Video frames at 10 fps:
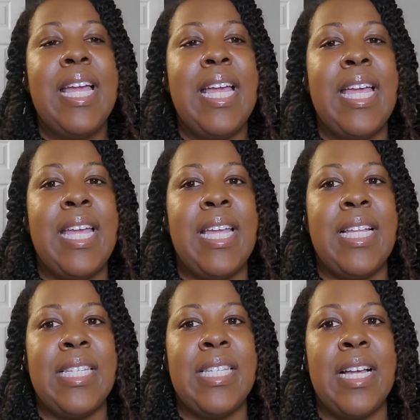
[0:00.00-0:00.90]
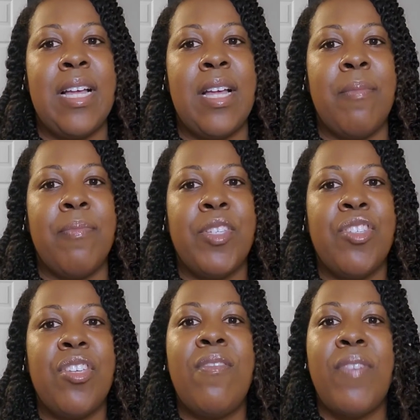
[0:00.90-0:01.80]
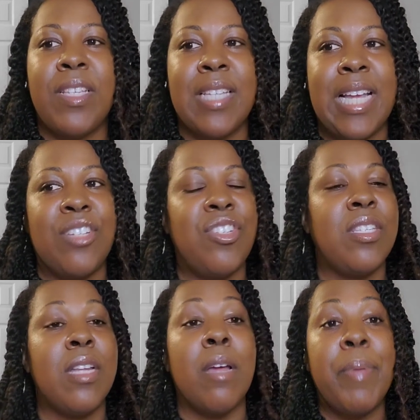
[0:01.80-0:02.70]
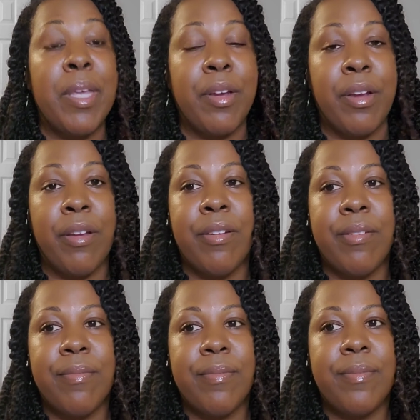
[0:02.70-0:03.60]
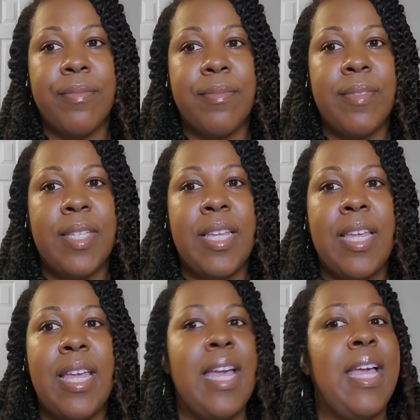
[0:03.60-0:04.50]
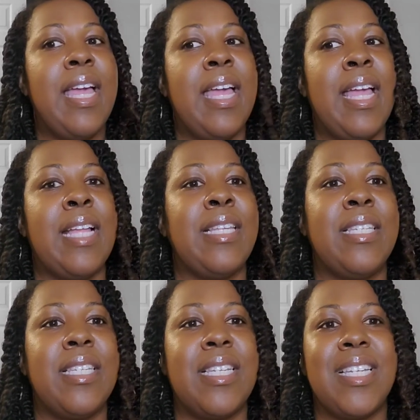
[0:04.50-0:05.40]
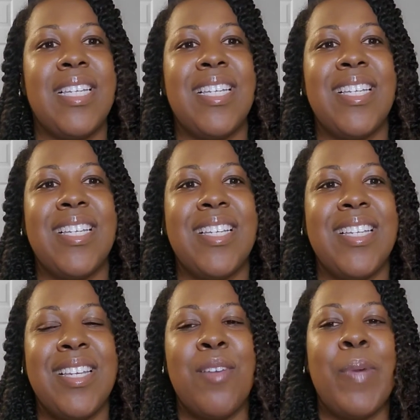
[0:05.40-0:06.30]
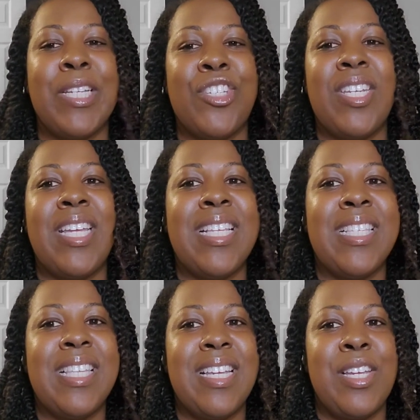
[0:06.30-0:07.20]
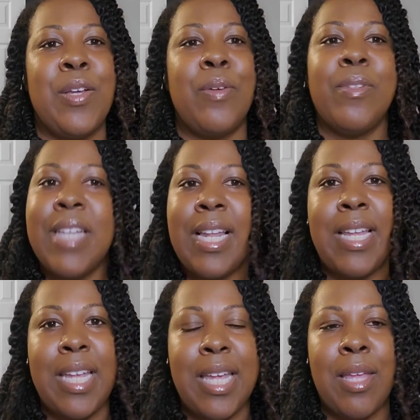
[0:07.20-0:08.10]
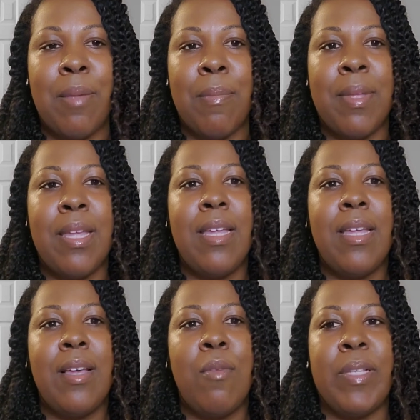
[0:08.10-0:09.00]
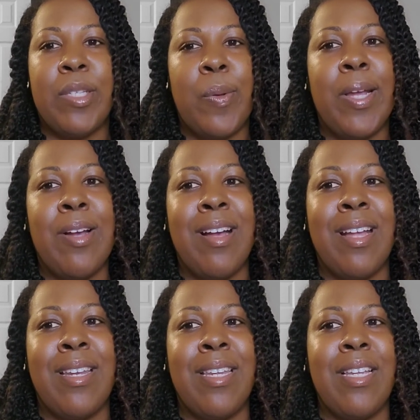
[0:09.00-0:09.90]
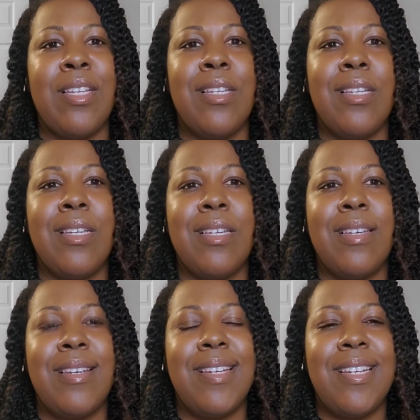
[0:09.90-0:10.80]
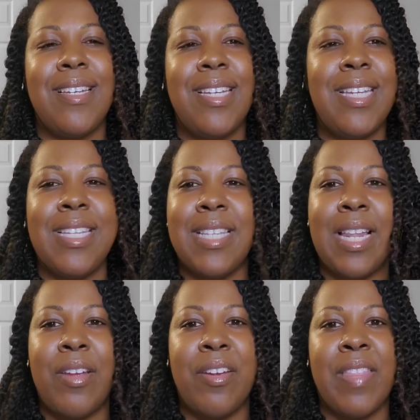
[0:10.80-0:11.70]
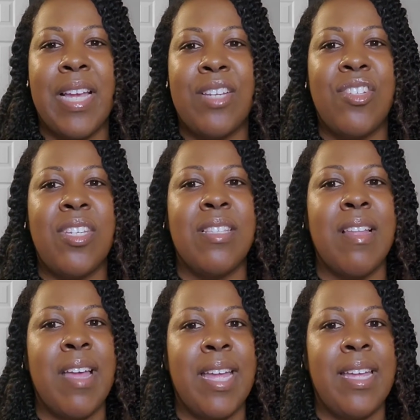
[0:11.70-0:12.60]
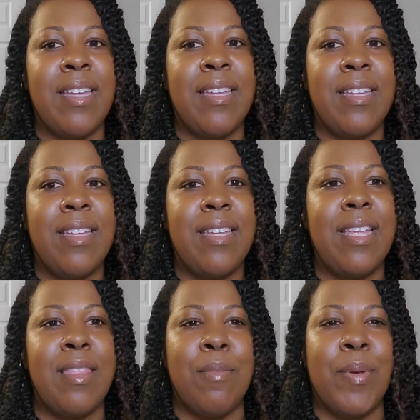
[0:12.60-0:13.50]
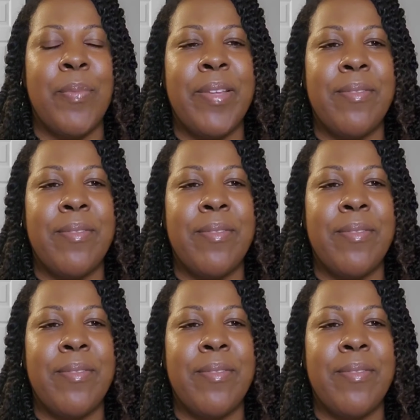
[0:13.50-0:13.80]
And she feels like she's not being heard. And when she is, telling him what's going on, he's telling her that she's lying in the moment.